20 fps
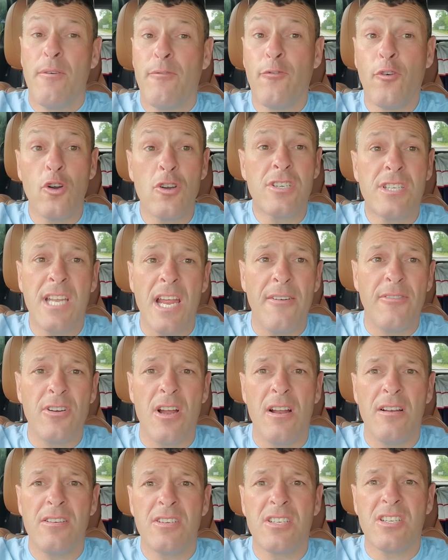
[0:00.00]
first
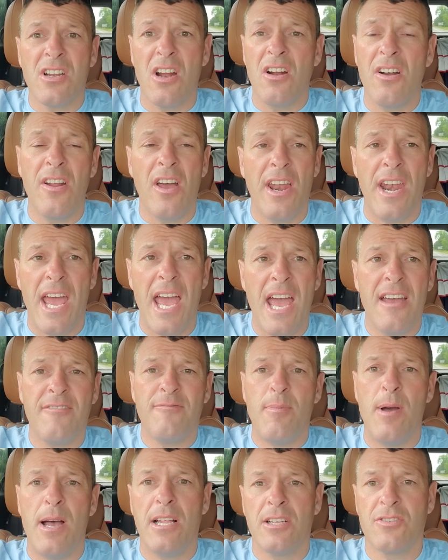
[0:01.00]
ever start on a
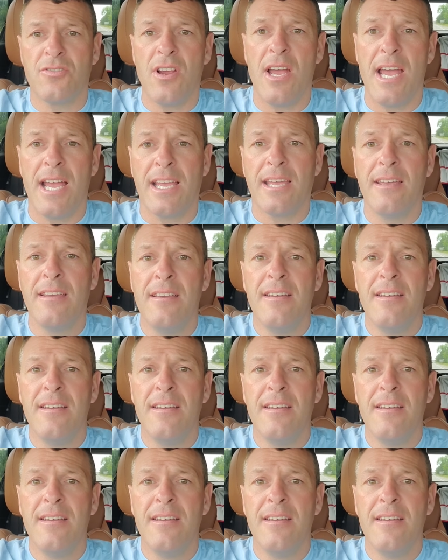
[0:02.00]
half mile track,